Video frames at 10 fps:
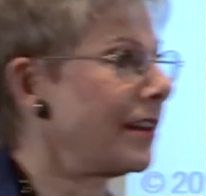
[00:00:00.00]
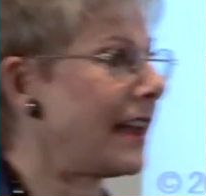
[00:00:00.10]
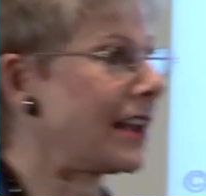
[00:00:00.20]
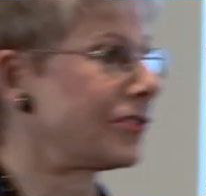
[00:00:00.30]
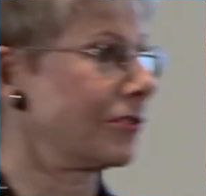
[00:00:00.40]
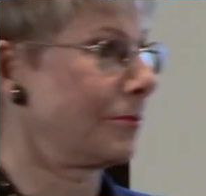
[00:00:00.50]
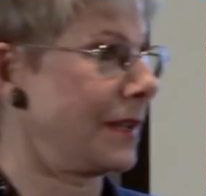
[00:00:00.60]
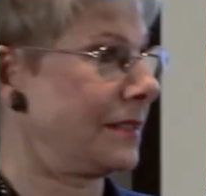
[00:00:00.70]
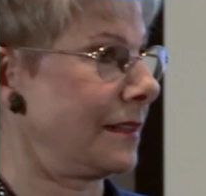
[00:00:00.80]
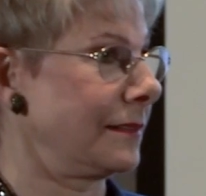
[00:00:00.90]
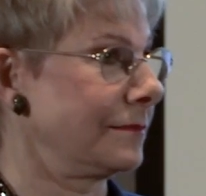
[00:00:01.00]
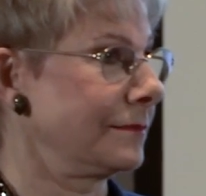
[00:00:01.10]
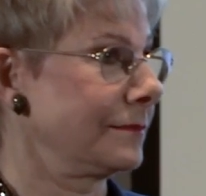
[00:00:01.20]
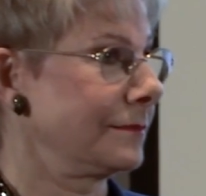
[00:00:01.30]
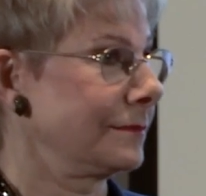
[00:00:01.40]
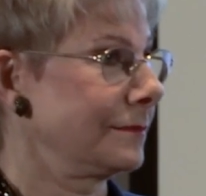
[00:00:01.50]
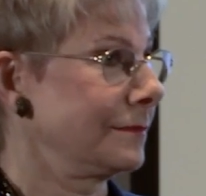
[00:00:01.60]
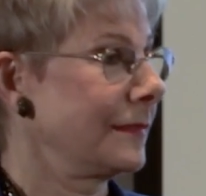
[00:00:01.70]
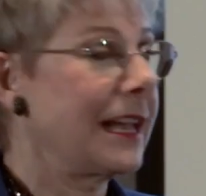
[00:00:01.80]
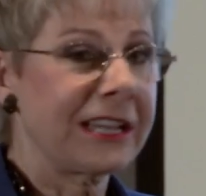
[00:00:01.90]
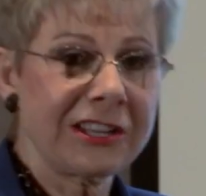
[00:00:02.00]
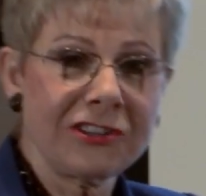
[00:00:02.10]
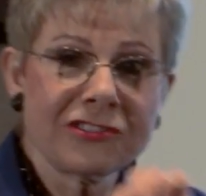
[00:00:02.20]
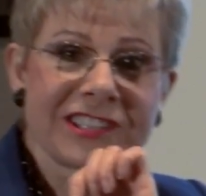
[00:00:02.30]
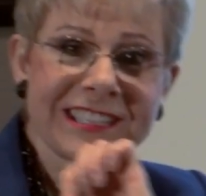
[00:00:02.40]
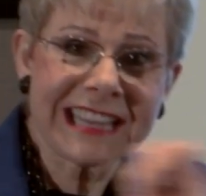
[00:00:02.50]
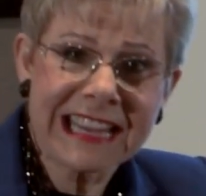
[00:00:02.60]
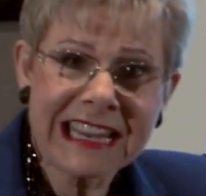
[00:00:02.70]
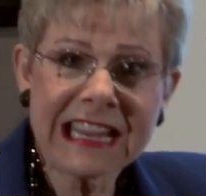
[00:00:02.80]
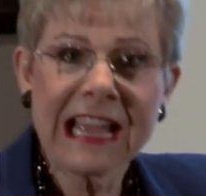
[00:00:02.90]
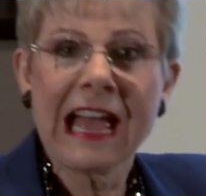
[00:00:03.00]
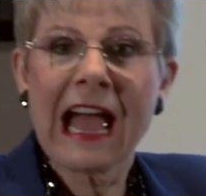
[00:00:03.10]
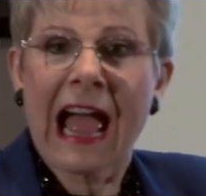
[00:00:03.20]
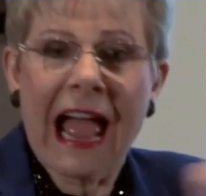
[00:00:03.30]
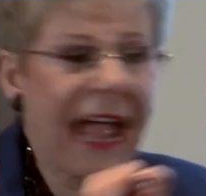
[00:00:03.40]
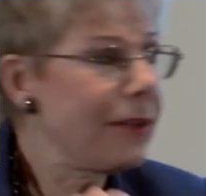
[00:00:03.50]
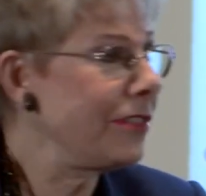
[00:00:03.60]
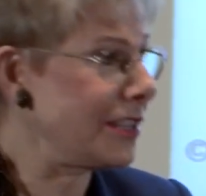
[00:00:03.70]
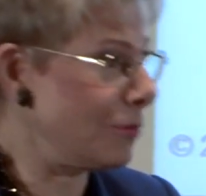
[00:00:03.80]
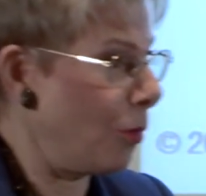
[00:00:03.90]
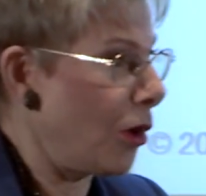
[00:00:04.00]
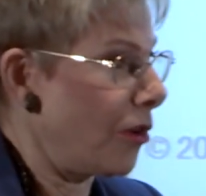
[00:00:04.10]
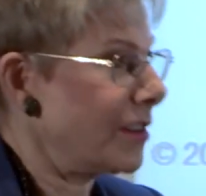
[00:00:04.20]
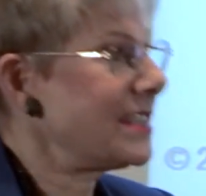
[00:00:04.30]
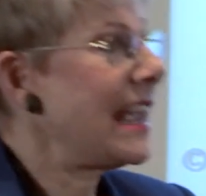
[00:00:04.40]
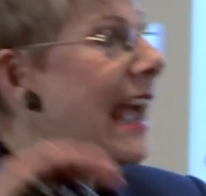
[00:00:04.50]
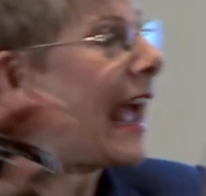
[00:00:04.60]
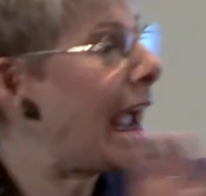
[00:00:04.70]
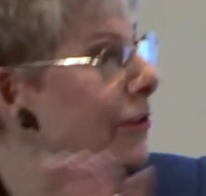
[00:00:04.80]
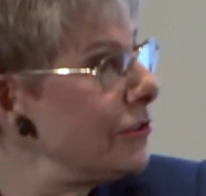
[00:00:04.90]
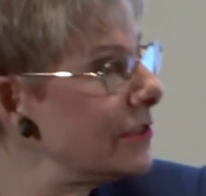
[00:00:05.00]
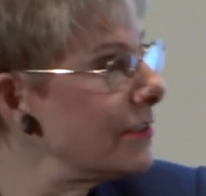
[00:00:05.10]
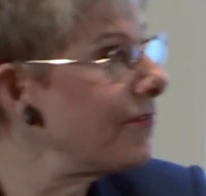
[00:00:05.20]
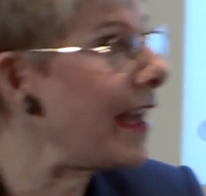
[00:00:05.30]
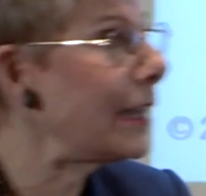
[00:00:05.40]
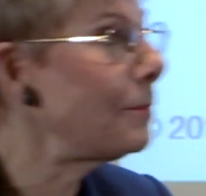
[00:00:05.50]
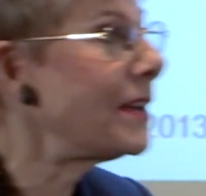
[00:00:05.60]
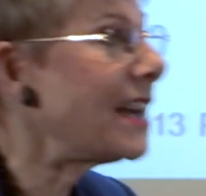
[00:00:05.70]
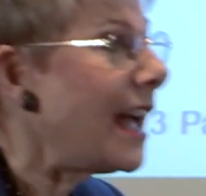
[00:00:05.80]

our national meeting. Can you see how this works? How you develop an